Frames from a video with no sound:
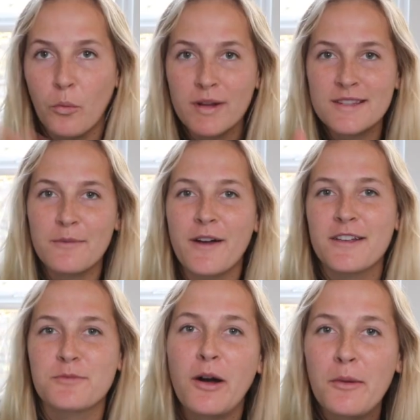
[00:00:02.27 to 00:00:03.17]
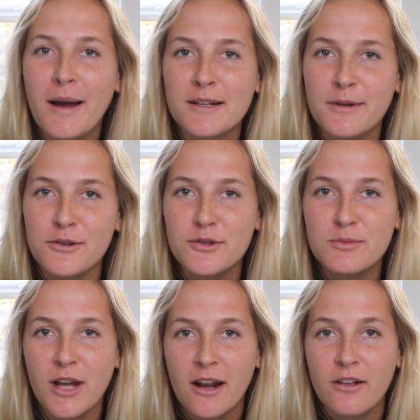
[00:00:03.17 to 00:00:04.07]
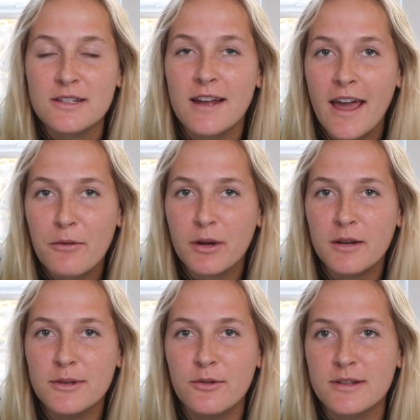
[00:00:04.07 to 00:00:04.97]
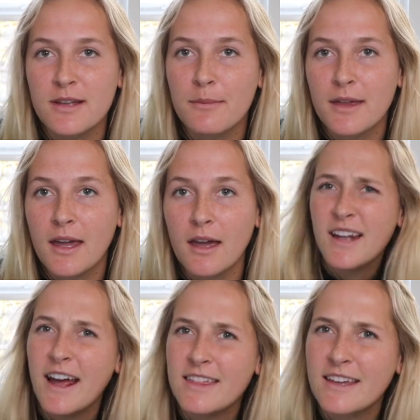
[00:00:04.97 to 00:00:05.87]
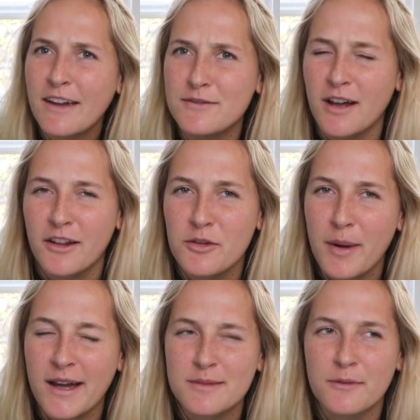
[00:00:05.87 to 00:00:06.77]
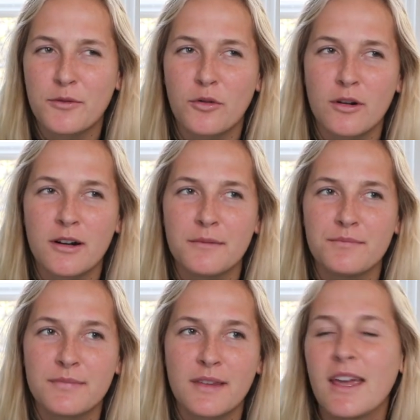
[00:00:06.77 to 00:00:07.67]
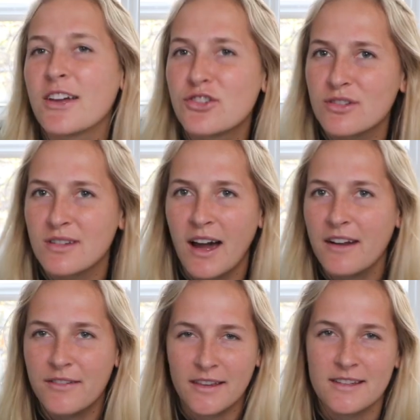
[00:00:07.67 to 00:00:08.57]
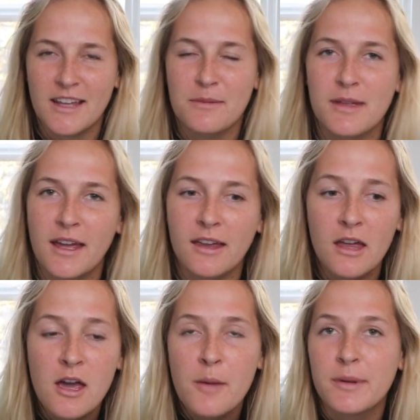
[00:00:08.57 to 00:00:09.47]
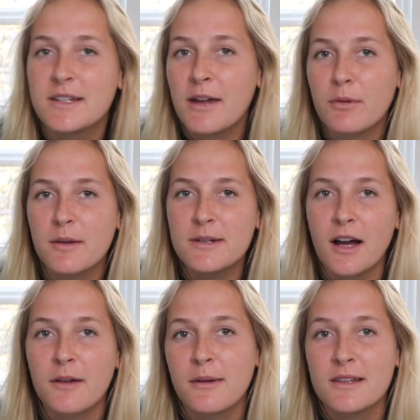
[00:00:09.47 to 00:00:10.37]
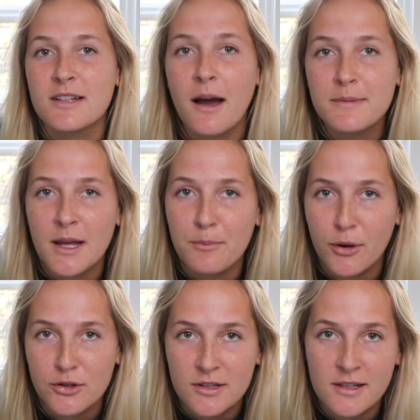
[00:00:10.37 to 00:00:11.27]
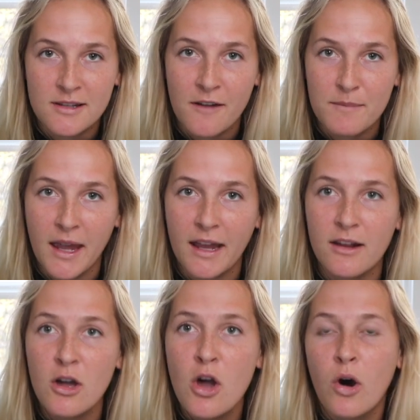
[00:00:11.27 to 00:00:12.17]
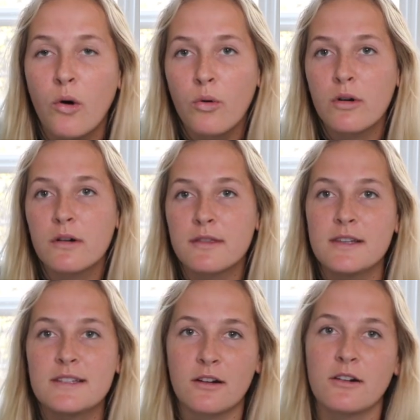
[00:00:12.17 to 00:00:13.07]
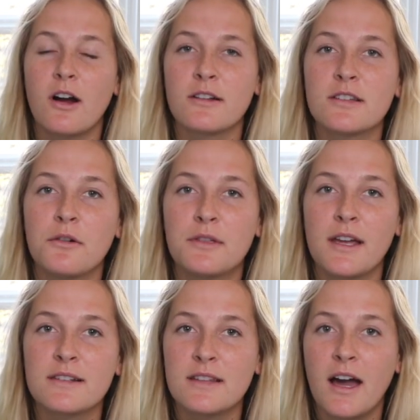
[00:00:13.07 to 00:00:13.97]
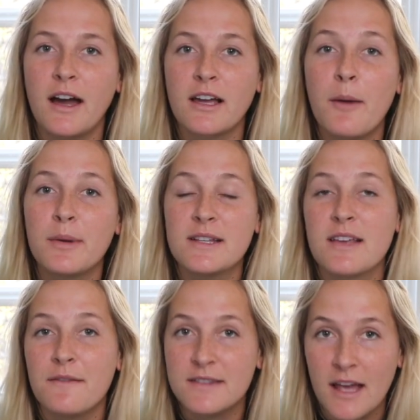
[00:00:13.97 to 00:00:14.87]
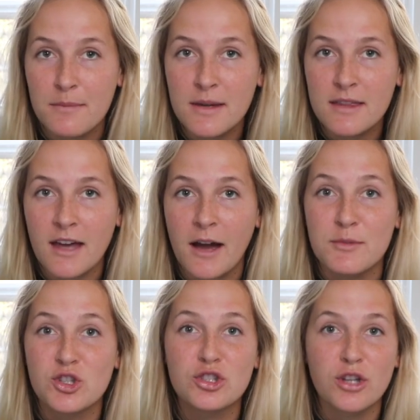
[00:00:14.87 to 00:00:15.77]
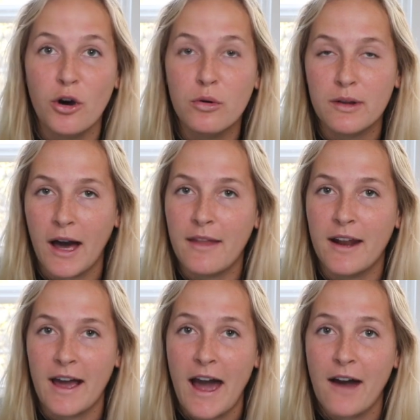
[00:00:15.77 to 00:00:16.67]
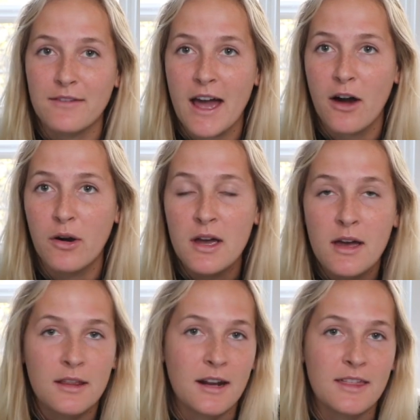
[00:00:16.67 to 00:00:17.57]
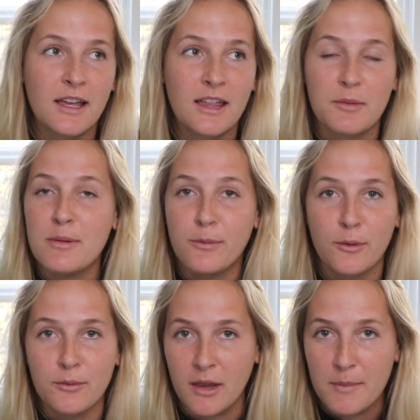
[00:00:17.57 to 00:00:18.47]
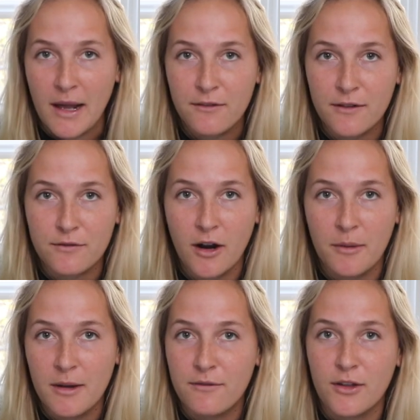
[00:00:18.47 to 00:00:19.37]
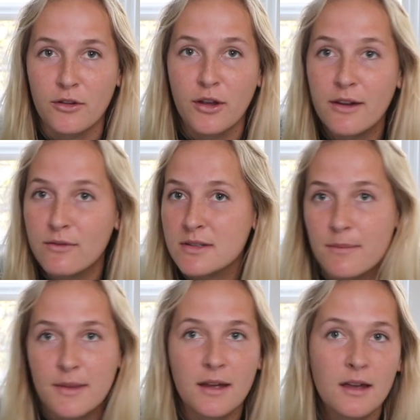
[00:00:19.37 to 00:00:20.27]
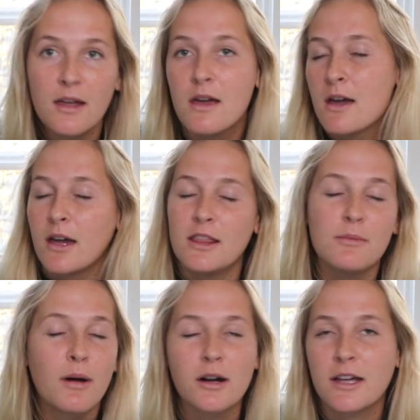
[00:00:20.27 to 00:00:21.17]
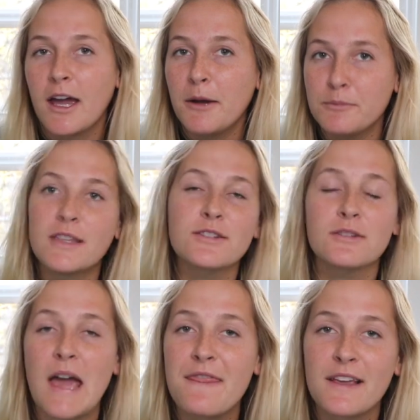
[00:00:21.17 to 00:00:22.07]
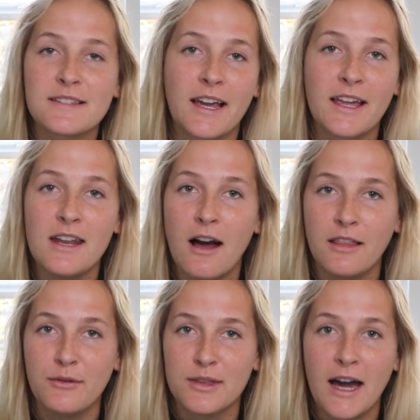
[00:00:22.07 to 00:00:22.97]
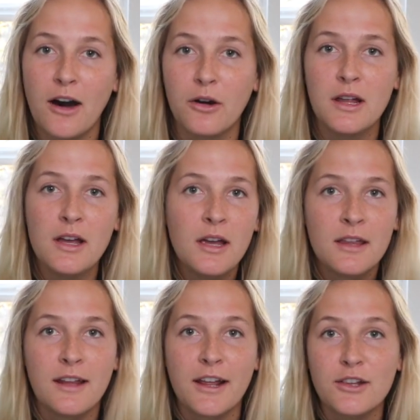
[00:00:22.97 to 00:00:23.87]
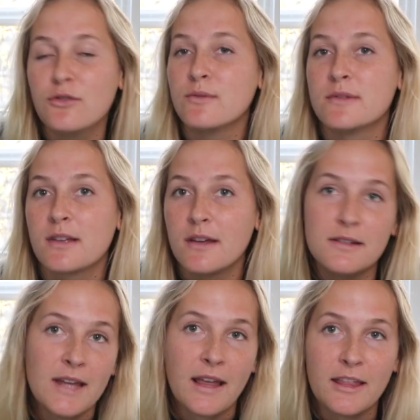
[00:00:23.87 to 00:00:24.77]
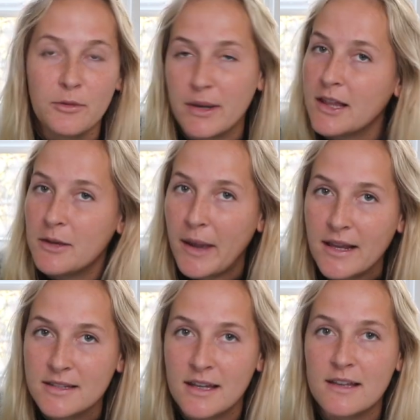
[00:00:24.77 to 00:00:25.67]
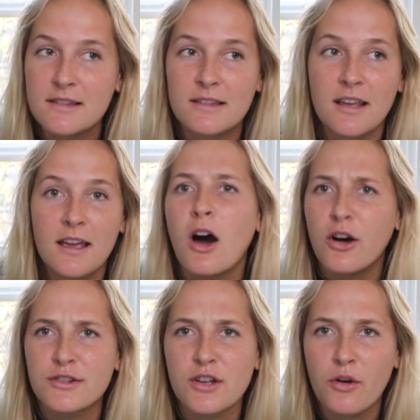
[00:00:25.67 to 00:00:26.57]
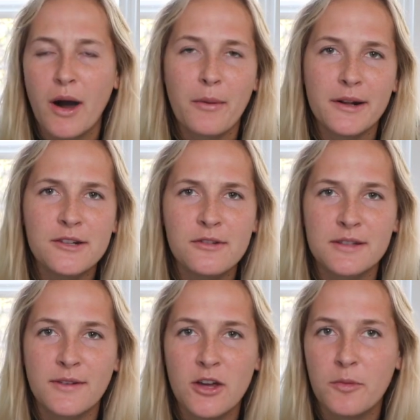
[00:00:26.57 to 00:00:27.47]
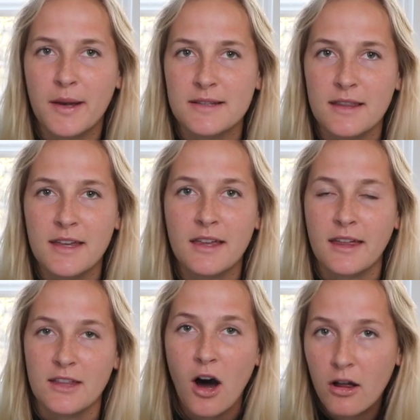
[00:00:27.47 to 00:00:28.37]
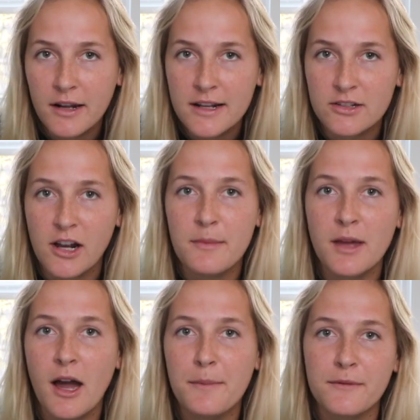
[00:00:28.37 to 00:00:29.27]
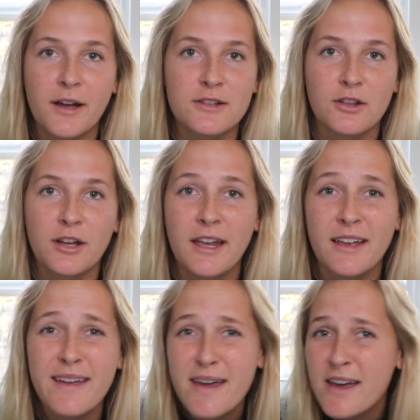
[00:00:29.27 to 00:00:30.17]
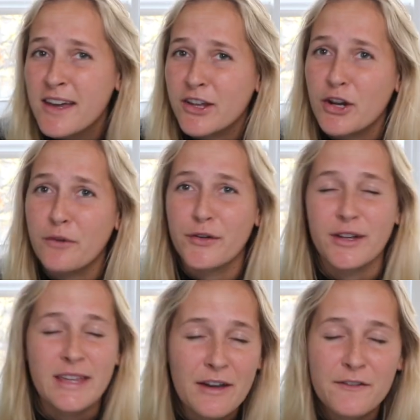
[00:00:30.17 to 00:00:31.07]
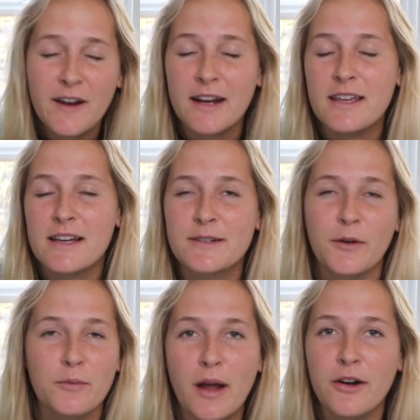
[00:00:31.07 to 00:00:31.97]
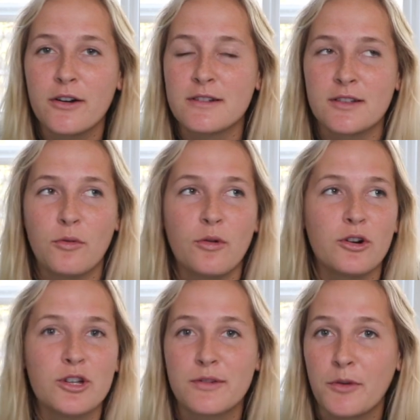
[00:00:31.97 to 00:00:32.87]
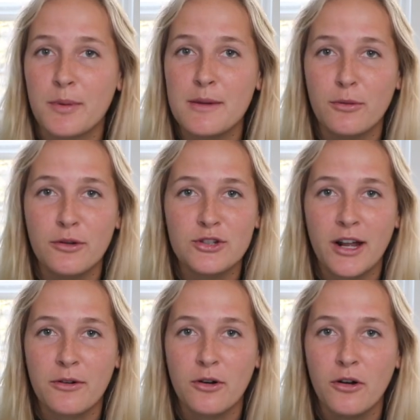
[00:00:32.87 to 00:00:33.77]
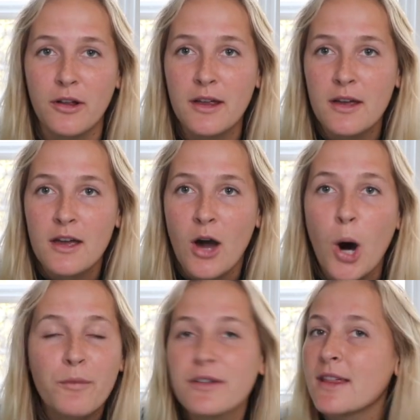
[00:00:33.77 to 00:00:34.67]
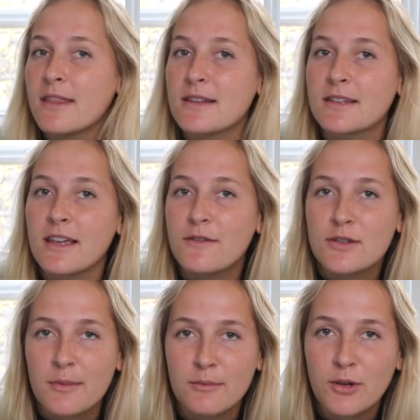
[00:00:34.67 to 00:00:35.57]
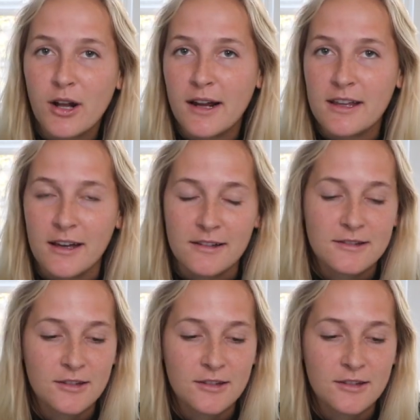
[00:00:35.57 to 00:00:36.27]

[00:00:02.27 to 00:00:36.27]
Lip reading: What's up, fellas? Welcome back to my YouTube channel. Today we're gonna be doing something I think I've done in the past before-ish, kind of like the same thing. But today we're gonna be talking about the top 10 purchases I've made, or these are also things that companies have sent me that I'm so glad that I have now, that I think like people would really benefit from if they're looking for something in the market. These are 10 things I cannot live without that I use daily, weekly basis. Also, I wanna do this video because I think like the holidays are coming up. If you guys are looking, you know, for gift ideas for runners or just for people in general, hopefully that this can give you some good ideas.